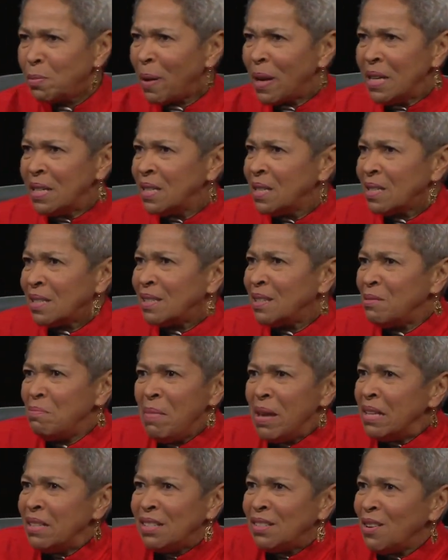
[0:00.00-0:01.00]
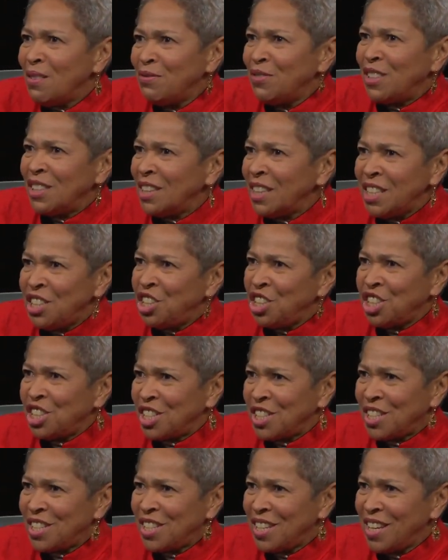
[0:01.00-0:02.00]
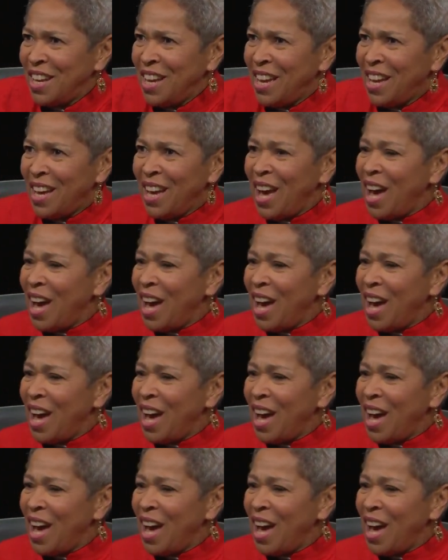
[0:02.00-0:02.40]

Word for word: spices that made stuff delicious. Mm-hmm.